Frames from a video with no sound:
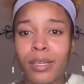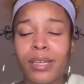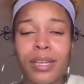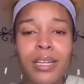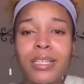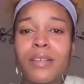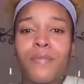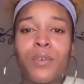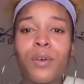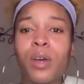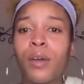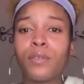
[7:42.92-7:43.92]
It doesn't
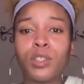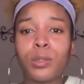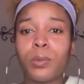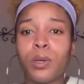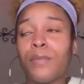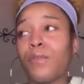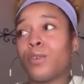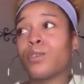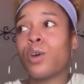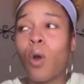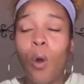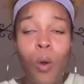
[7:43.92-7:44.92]
feel comfortable. It feels
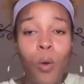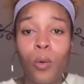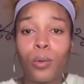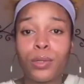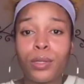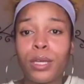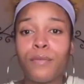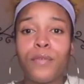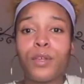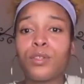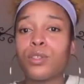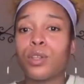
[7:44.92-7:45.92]
cold. It
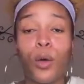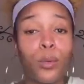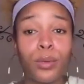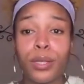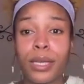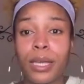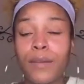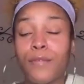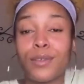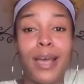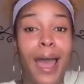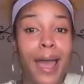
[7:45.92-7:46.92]
feels lonely. It
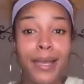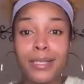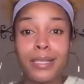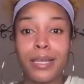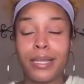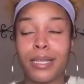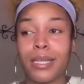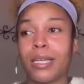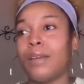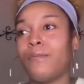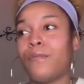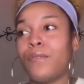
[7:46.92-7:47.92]
feels isolating.
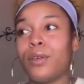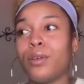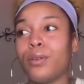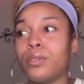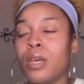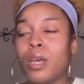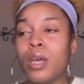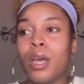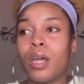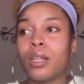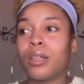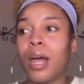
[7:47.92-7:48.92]
It feels
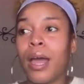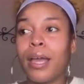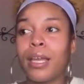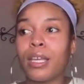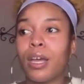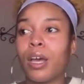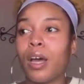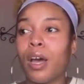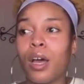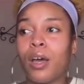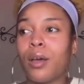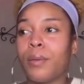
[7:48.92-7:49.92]
like
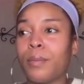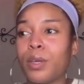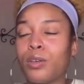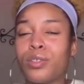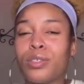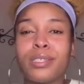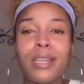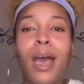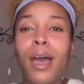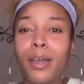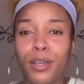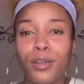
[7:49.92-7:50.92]
you're
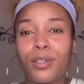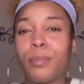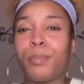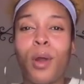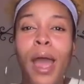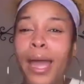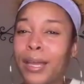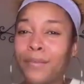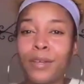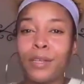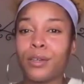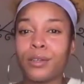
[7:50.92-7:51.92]
stuck. You're
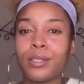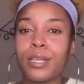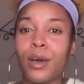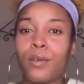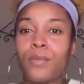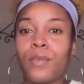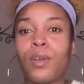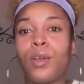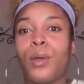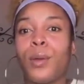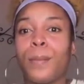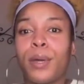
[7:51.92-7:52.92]
depriving yourself.
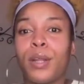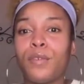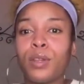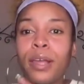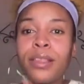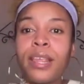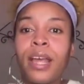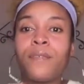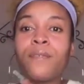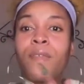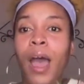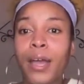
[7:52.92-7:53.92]
But if you let
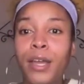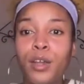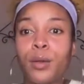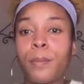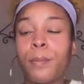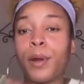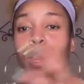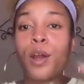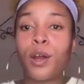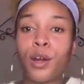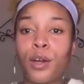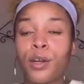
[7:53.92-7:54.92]
that fire
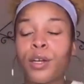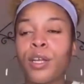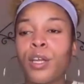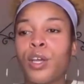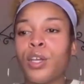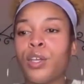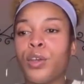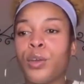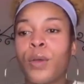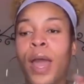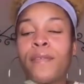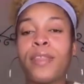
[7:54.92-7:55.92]
burn, you
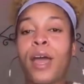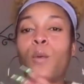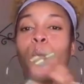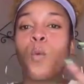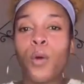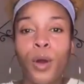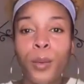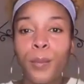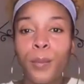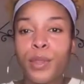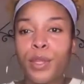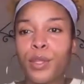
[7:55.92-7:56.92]
have that warmth.
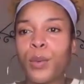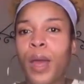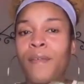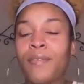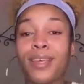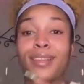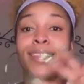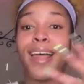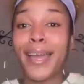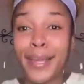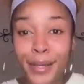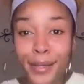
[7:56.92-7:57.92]
You have the
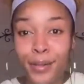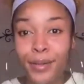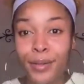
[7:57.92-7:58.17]
light.